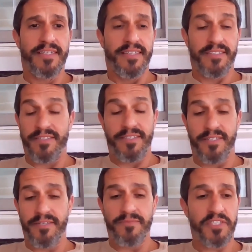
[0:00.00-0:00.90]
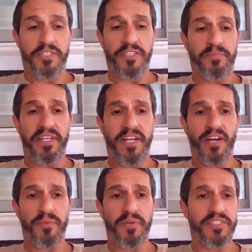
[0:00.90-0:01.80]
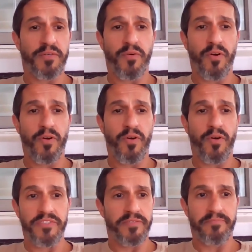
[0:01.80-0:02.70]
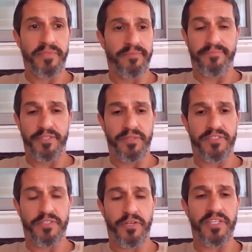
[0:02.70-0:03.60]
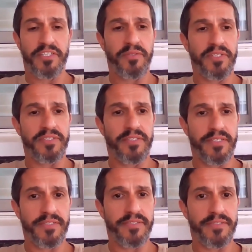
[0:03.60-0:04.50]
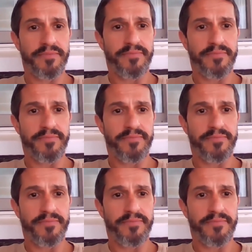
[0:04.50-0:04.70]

It's, just be careful because there are rules, but you can certainly do these things.